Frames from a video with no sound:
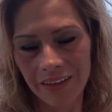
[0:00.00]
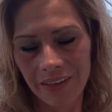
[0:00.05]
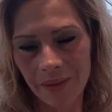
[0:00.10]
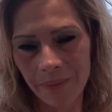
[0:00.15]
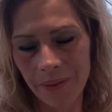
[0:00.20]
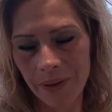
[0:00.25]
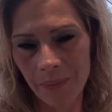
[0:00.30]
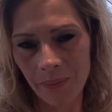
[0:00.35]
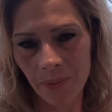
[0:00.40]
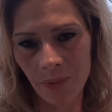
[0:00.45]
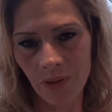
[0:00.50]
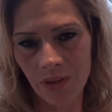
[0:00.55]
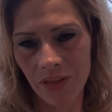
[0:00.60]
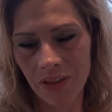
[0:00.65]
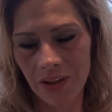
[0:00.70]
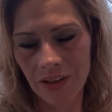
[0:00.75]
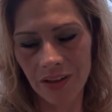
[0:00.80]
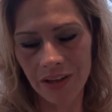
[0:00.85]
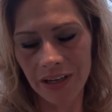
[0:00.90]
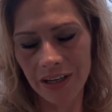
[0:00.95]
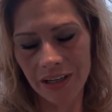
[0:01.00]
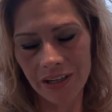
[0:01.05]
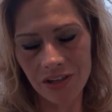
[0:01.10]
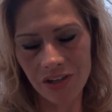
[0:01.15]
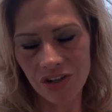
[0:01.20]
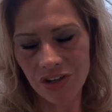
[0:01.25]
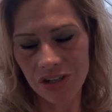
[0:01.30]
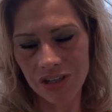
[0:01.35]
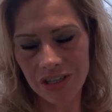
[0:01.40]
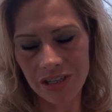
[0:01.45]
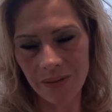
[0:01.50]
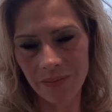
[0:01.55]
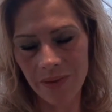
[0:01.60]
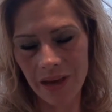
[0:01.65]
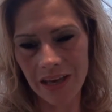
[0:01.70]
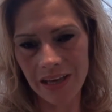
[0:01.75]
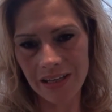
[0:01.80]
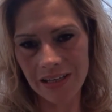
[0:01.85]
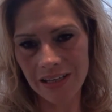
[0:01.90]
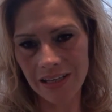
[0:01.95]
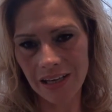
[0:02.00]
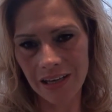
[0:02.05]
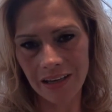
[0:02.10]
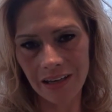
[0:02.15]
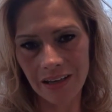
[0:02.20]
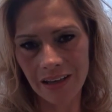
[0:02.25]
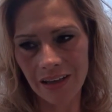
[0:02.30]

The people in the clinic is just amazing.